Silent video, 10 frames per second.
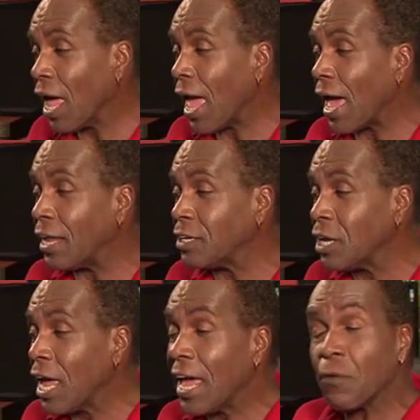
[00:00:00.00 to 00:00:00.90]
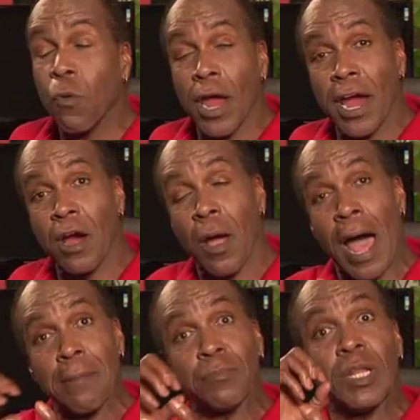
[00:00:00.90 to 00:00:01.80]
and where
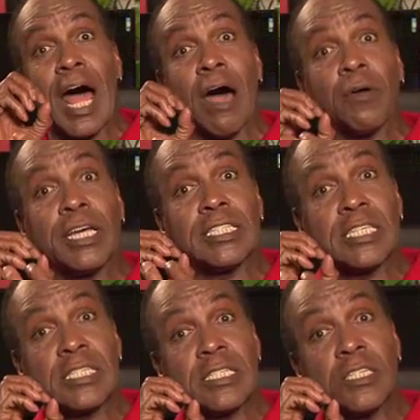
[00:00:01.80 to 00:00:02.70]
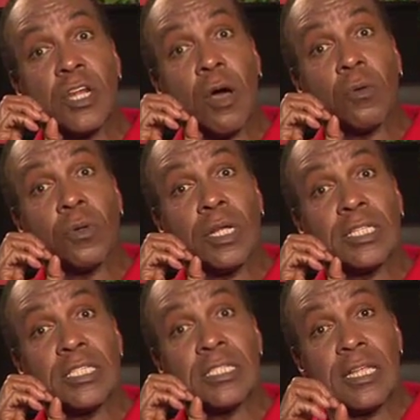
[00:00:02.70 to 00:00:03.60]
I'm allowing it to,
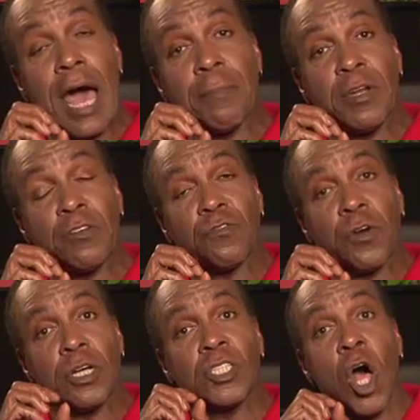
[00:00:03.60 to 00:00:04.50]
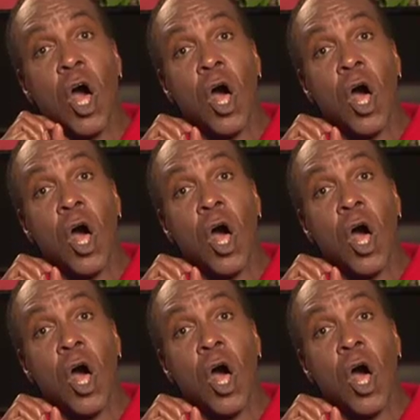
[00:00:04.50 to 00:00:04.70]
stop it at first.